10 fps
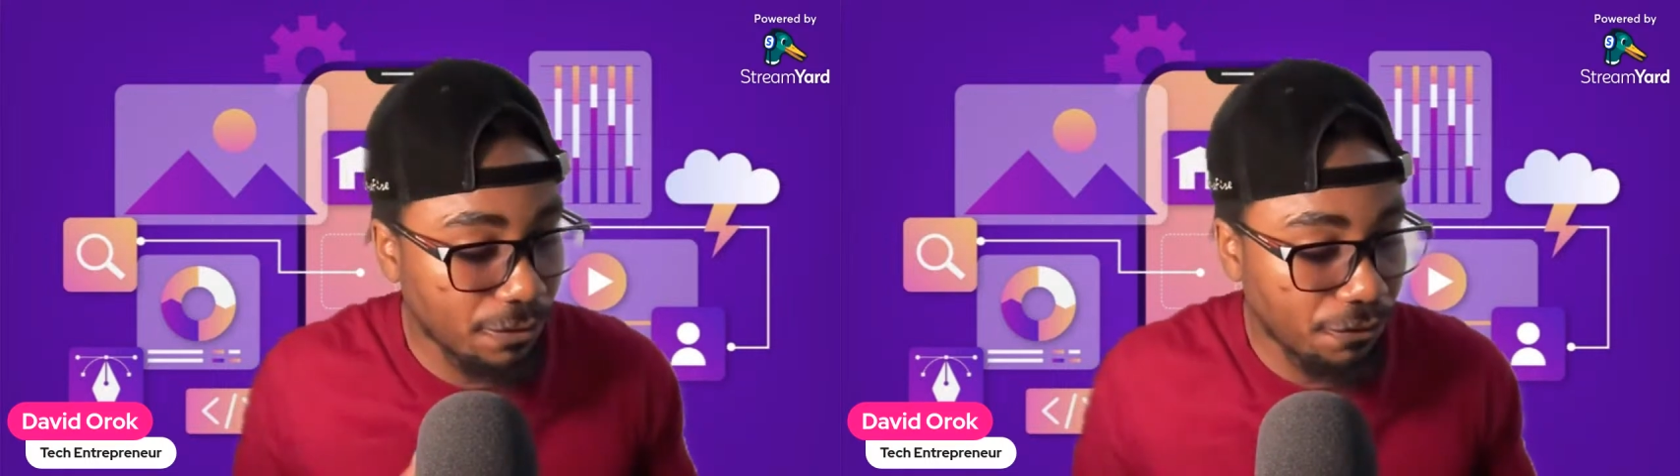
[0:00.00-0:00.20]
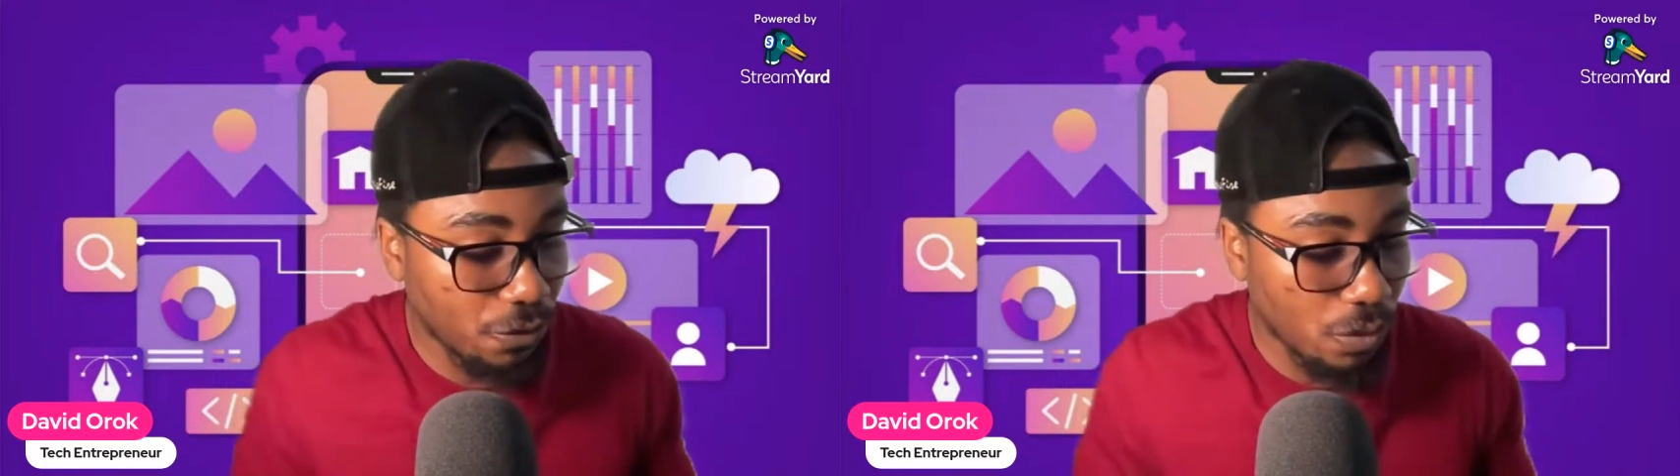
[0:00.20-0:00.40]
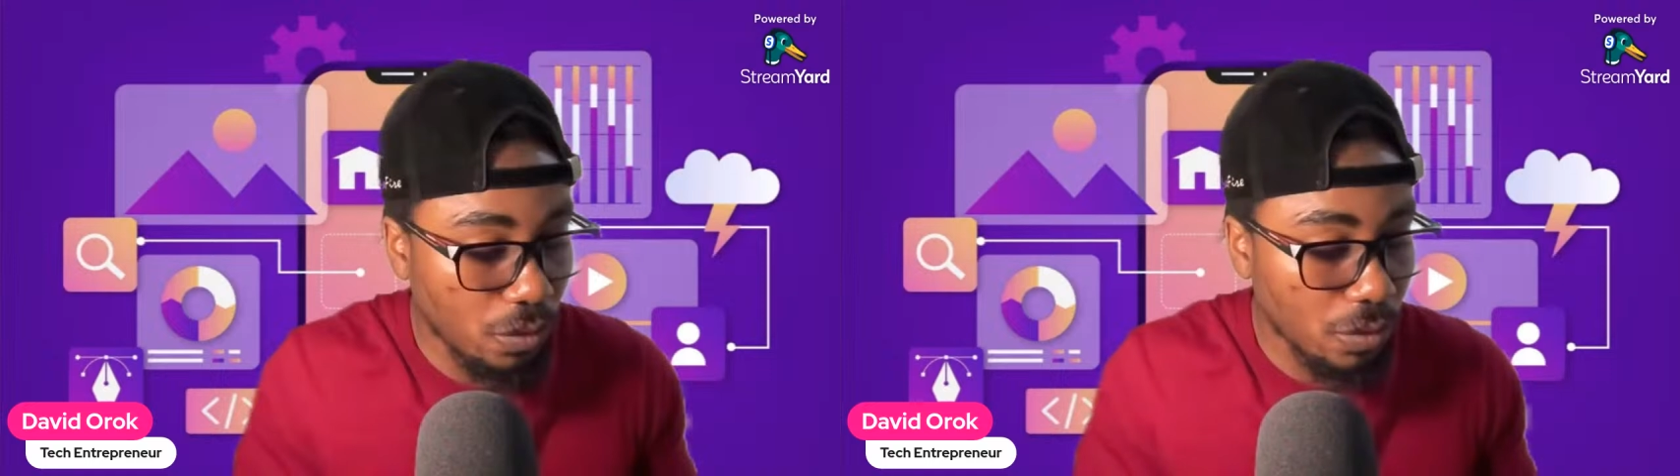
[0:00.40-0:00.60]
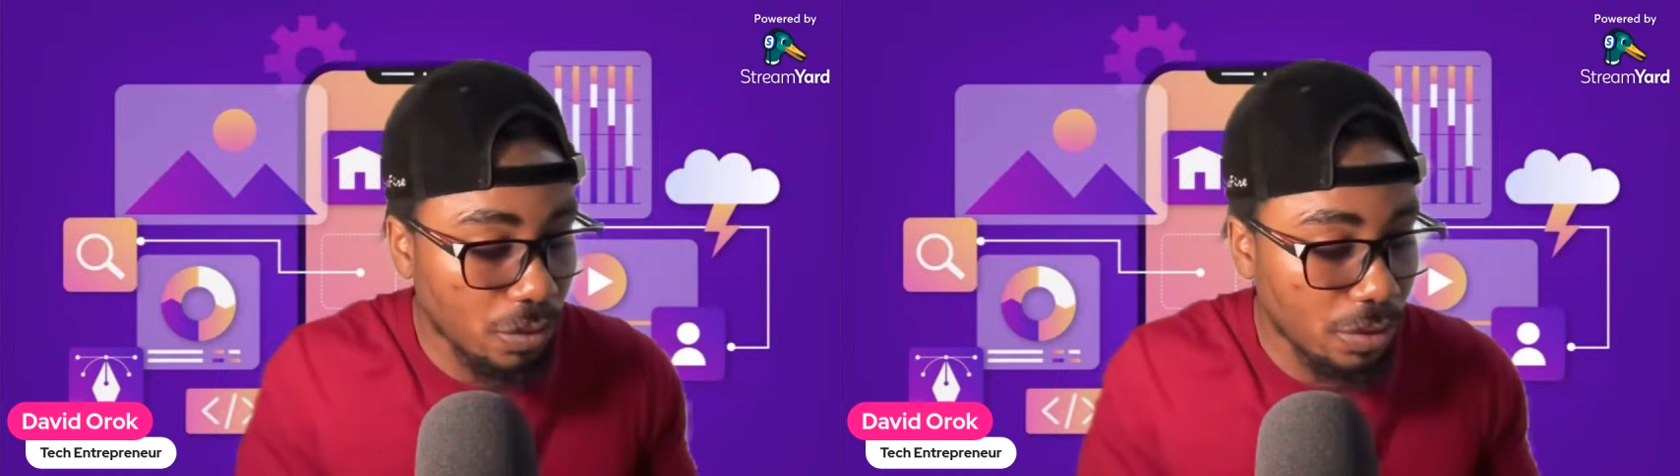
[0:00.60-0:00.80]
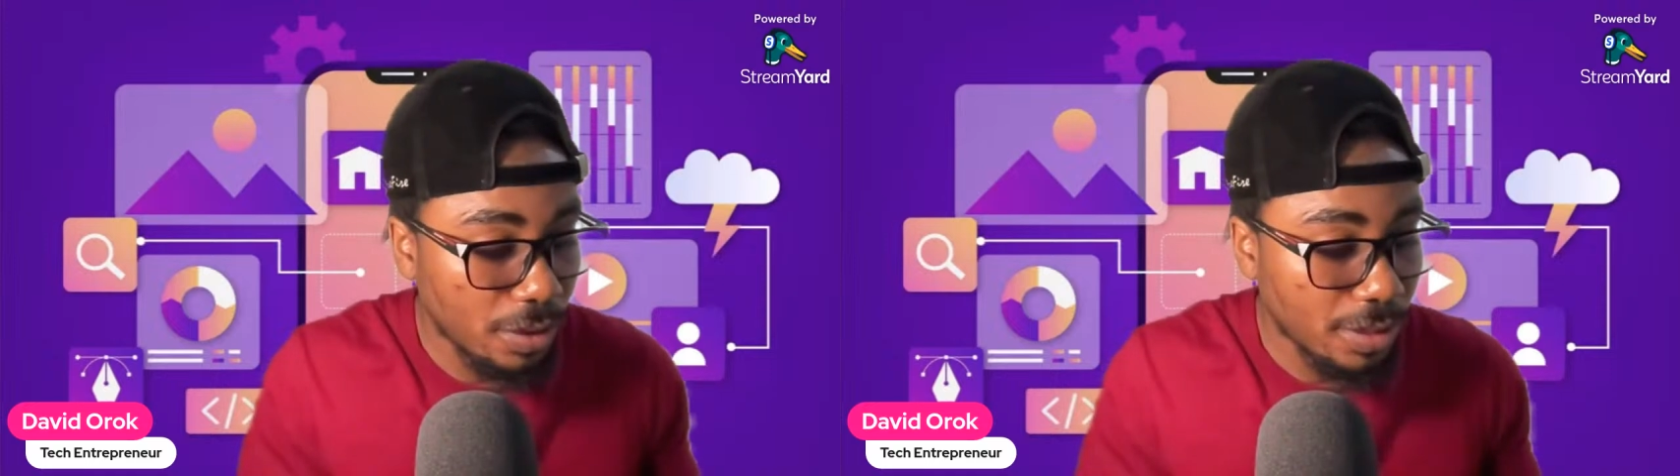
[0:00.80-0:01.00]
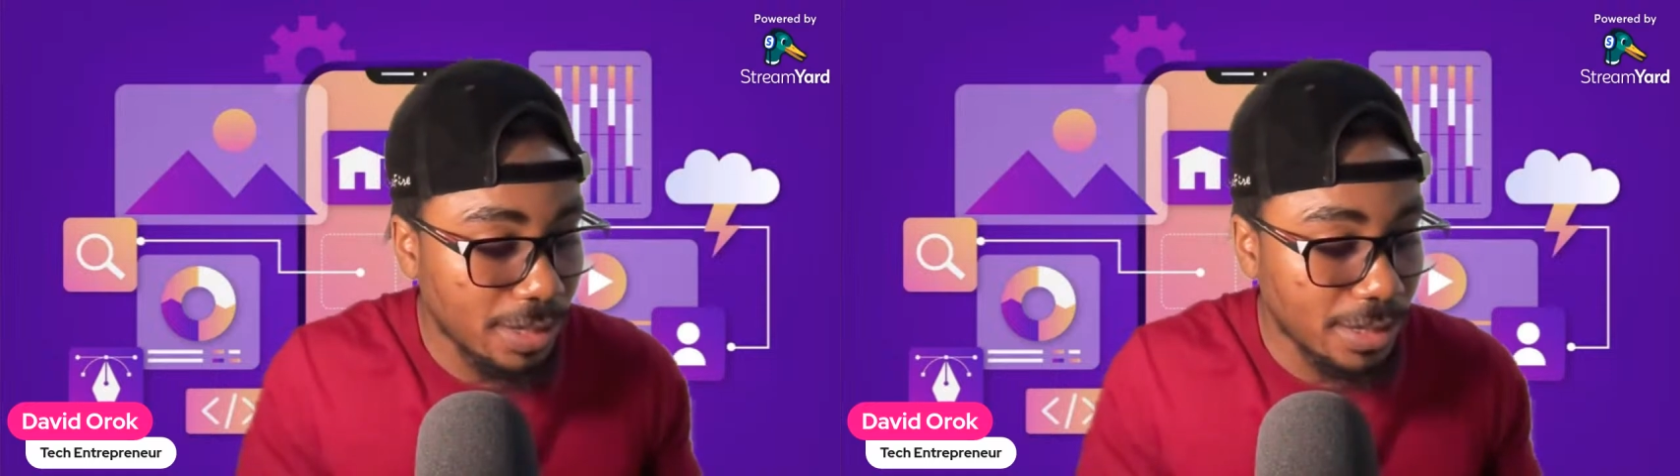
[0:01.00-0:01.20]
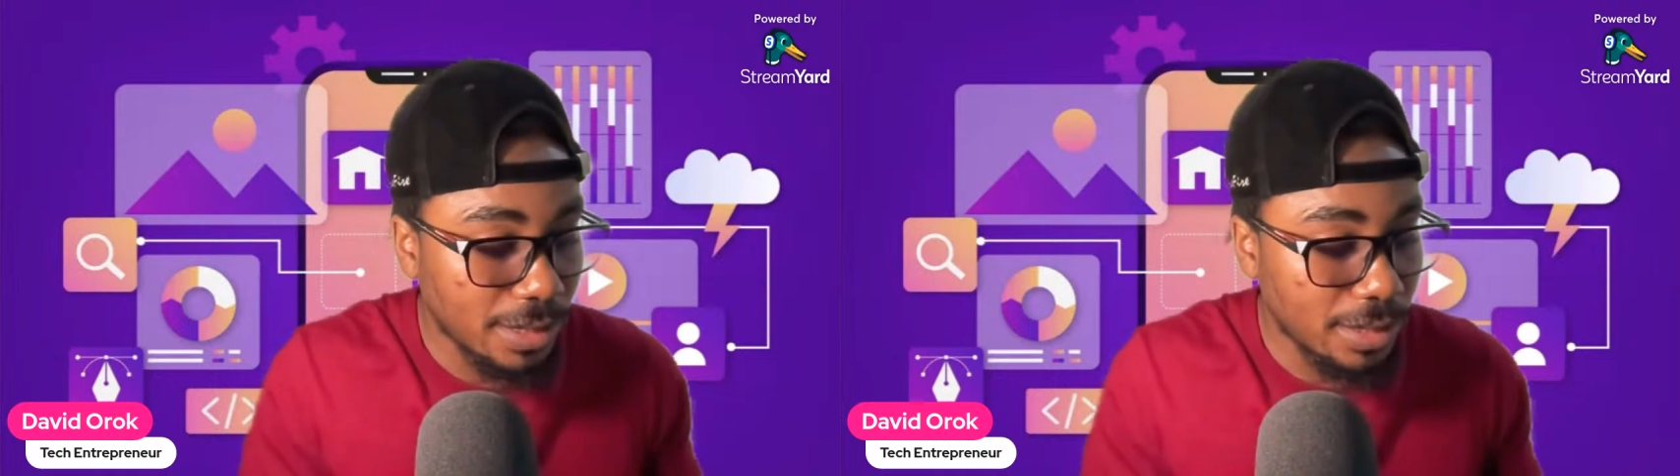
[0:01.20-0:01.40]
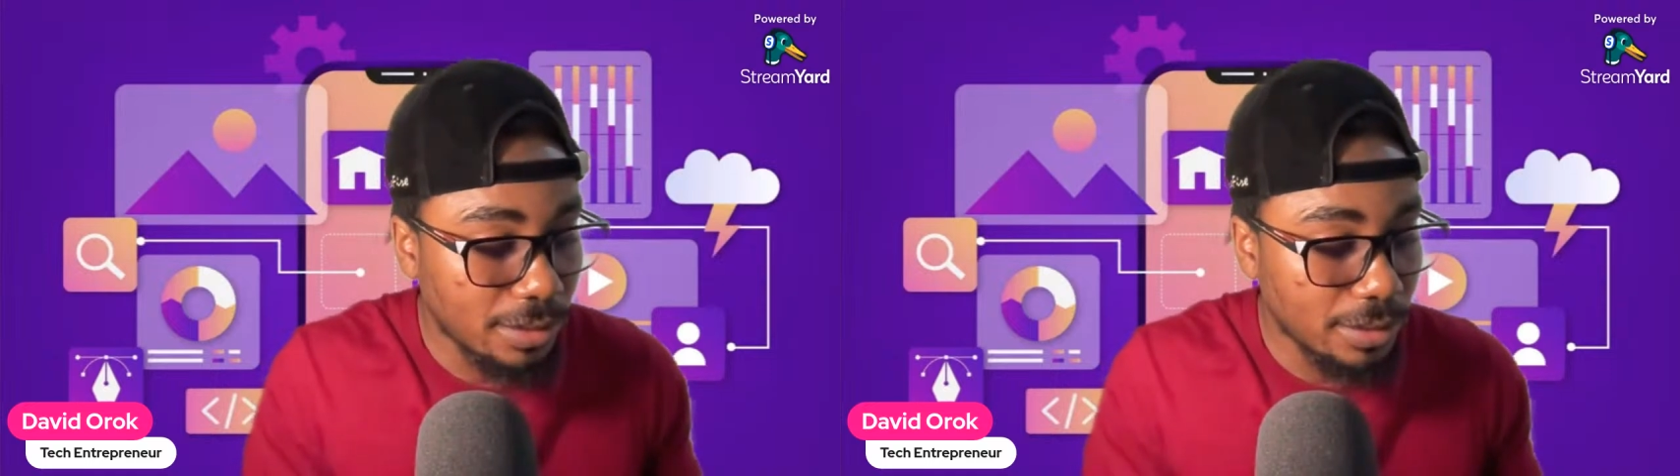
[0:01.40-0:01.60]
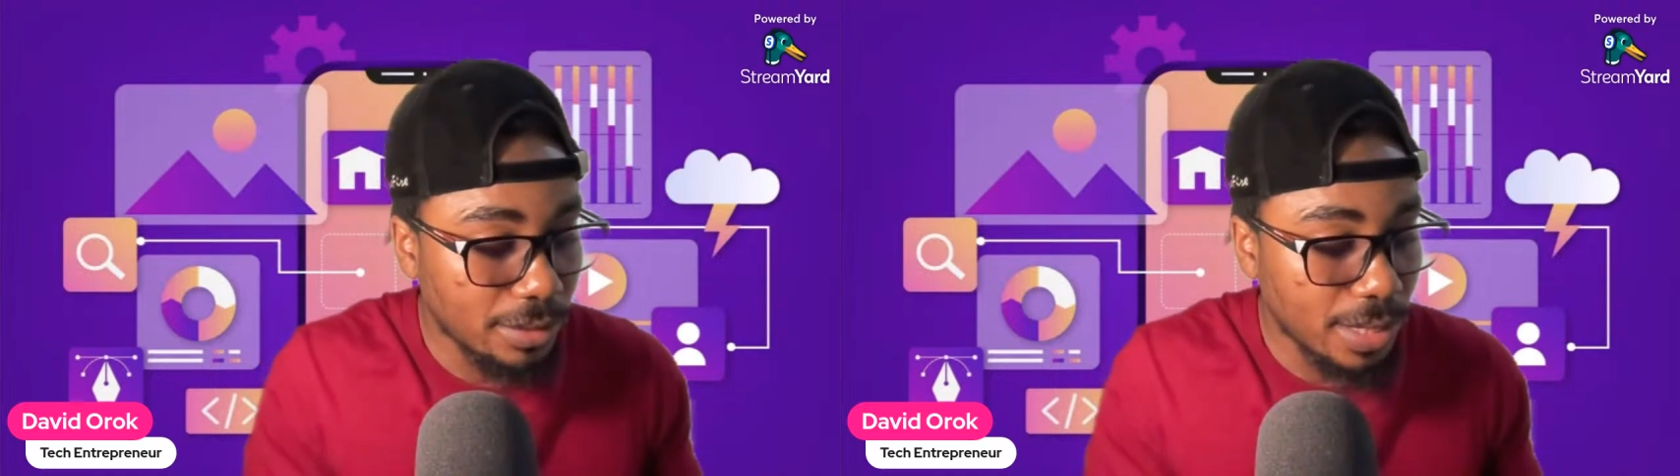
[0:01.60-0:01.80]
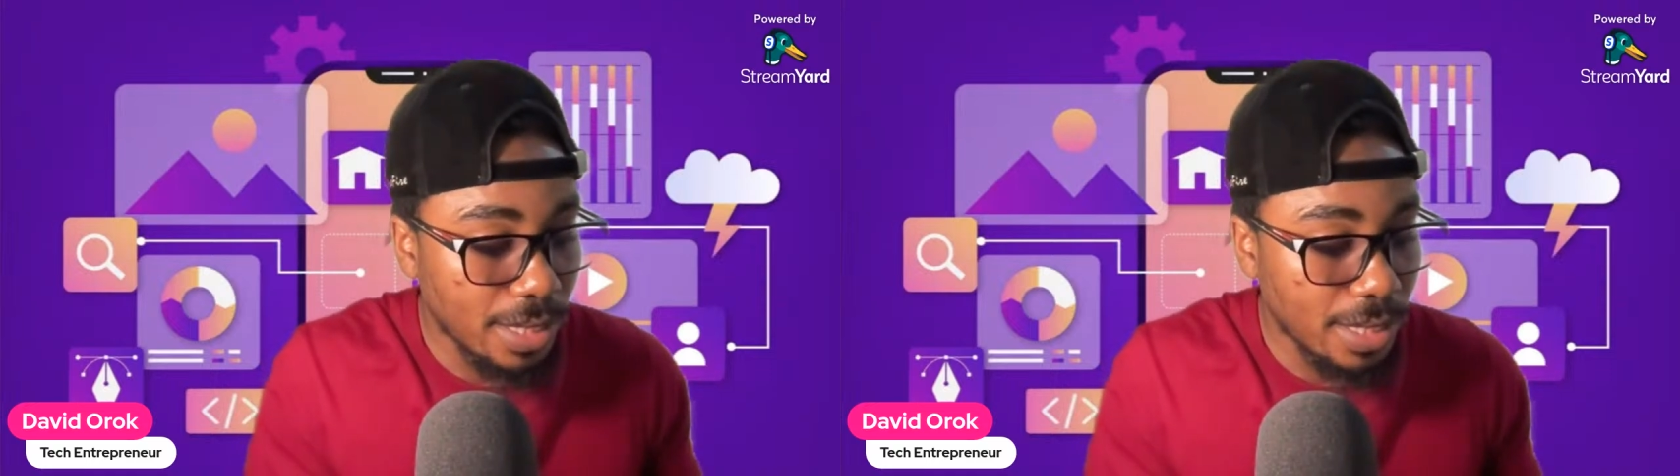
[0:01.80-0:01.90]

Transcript: for their skills.